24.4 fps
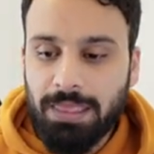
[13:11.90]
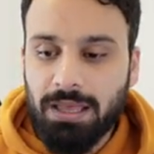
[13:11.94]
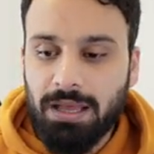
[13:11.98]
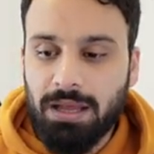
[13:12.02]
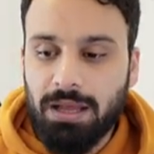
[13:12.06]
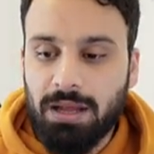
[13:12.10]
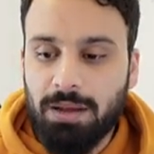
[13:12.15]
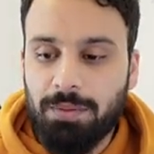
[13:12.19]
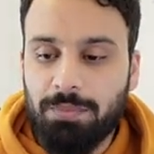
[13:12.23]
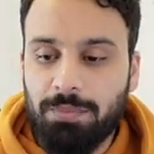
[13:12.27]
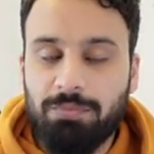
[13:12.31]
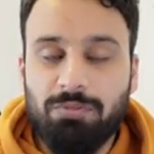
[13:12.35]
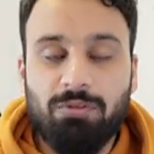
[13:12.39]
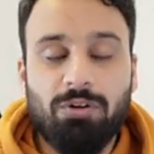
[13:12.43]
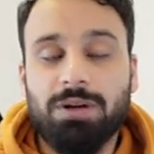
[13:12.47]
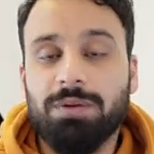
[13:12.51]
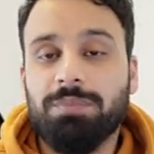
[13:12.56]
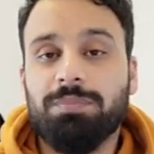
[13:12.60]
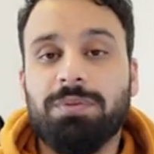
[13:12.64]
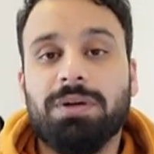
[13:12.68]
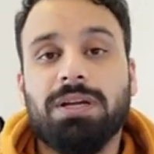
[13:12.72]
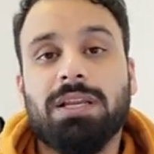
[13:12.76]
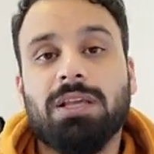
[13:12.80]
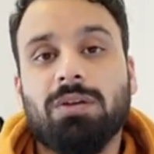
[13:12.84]
uh, for a
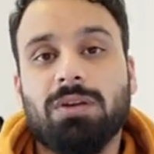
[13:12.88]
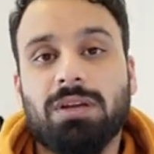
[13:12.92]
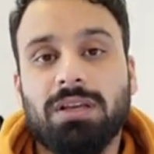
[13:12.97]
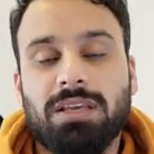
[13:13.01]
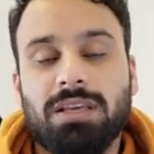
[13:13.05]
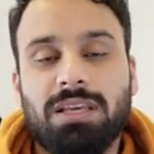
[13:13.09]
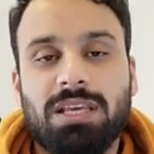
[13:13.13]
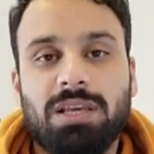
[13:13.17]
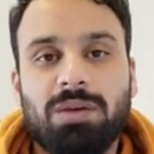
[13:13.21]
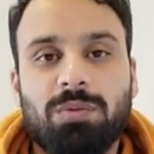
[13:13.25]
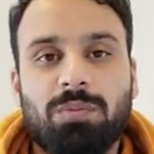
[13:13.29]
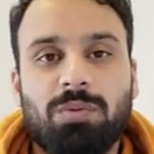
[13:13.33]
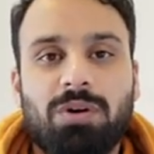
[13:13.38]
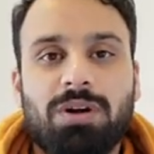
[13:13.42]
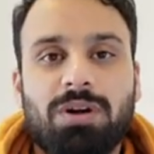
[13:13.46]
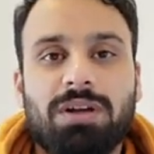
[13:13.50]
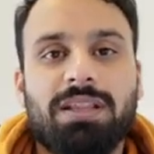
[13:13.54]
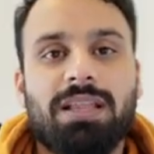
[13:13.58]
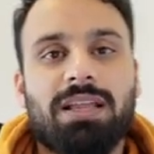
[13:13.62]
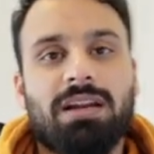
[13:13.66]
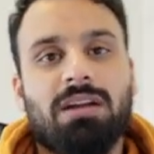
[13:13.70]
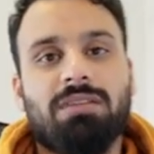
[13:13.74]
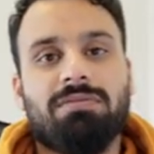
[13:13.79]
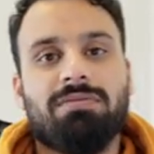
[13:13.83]
particular keyword.
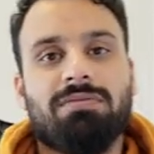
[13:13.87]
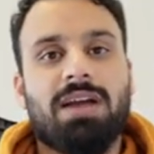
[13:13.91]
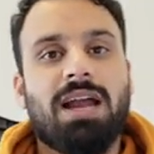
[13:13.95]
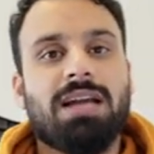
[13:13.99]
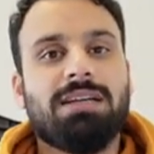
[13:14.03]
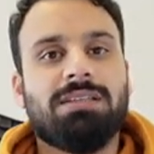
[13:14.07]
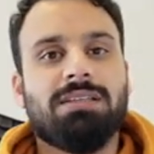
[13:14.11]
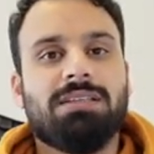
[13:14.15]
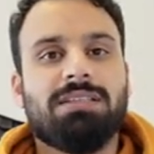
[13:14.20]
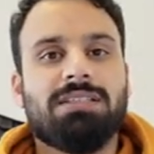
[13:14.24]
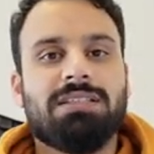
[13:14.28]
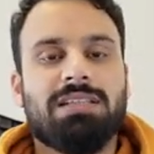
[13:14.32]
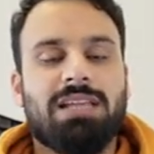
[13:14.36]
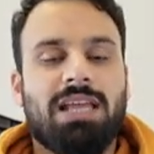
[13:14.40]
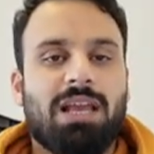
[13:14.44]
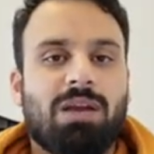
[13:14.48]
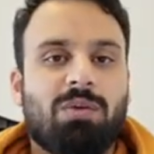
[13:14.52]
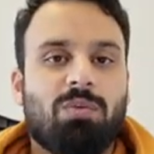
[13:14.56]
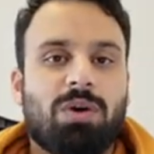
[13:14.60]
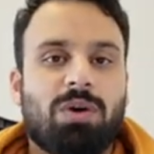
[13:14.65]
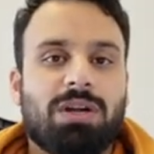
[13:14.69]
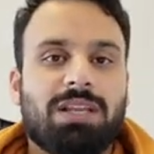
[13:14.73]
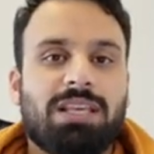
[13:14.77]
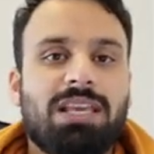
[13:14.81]
There are factors
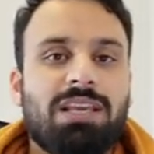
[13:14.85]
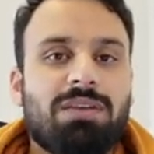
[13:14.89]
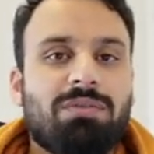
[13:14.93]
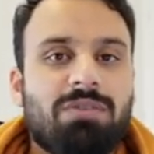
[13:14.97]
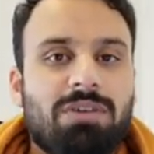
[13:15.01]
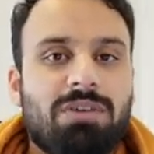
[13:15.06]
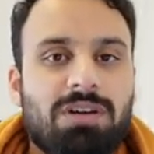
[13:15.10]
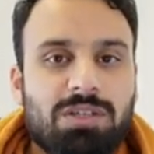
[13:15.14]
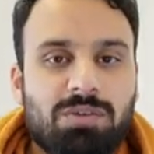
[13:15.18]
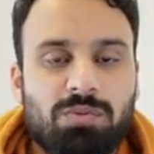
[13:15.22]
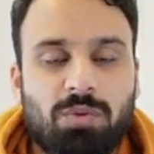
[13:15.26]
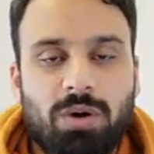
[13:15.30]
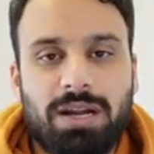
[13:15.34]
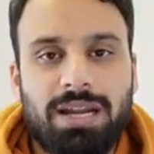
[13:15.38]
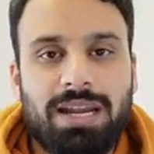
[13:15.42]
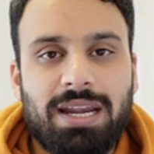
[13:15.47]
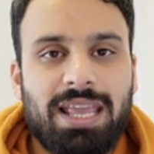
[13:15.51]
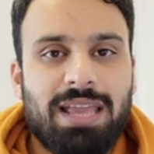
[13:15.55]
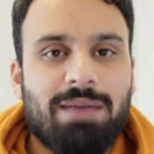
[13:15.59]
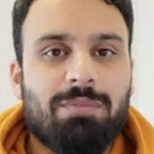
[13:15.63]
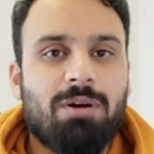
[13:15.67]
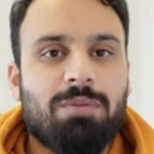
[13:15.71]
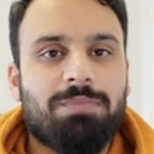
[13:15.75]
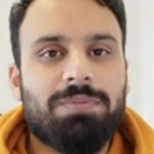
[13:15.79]
like what keywords, what
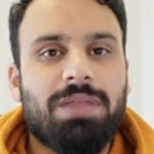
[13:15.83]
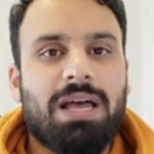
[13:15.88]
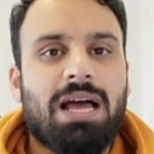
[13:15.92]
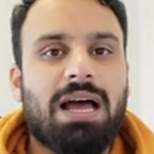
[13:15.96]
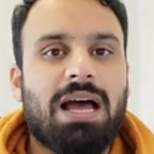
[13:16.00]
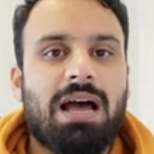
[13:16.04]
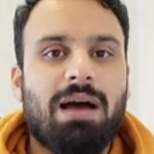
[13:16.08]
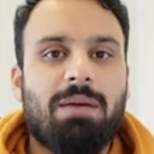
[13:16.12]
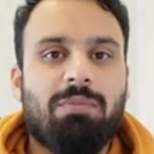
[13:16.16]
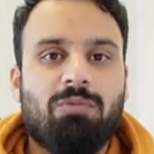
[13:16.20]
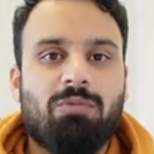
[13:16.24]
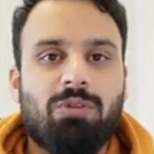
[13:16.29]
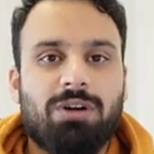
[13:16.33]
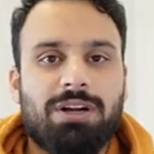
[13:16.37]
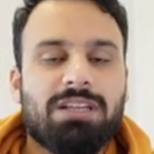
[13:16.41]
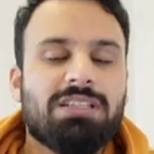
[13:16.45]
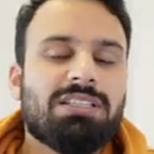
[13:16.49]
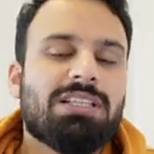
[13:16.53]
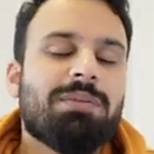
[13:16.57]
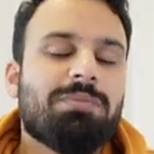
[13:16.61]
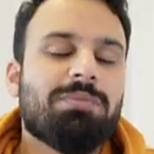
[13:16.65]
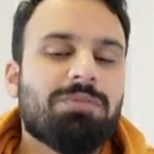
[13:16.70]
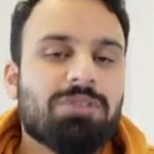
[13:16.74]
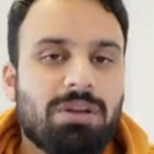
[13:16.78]
name of the app, what
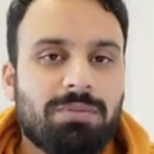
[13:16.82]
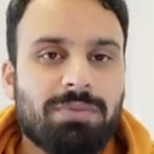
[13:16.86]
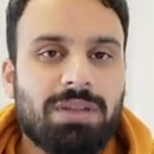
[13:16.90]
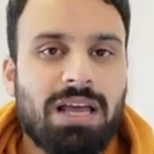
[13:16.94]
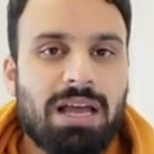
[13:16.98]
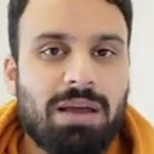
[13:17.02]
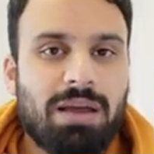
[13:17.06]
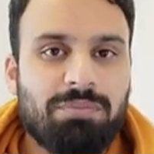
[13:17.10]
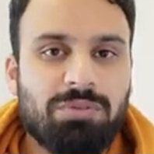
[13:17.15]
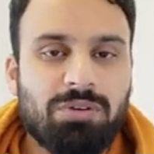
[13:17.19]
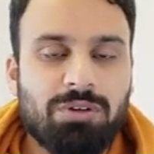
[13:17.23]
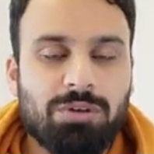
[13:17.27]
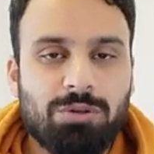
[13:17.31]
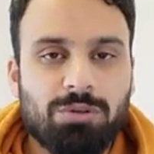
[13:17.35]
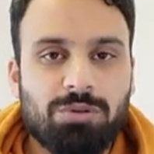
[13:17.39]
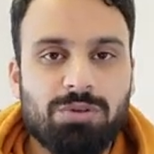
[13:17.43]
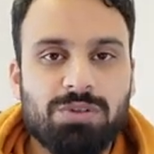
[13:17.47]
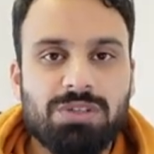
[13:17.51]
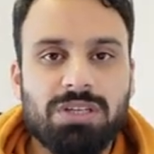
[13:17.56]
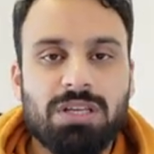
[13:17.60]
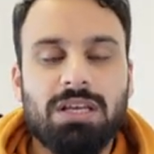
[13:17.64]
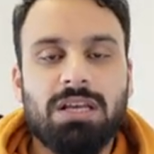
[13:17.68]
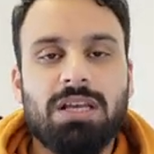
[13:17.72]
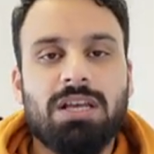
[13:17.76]
description of the app you
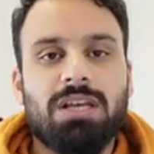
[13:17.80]
use.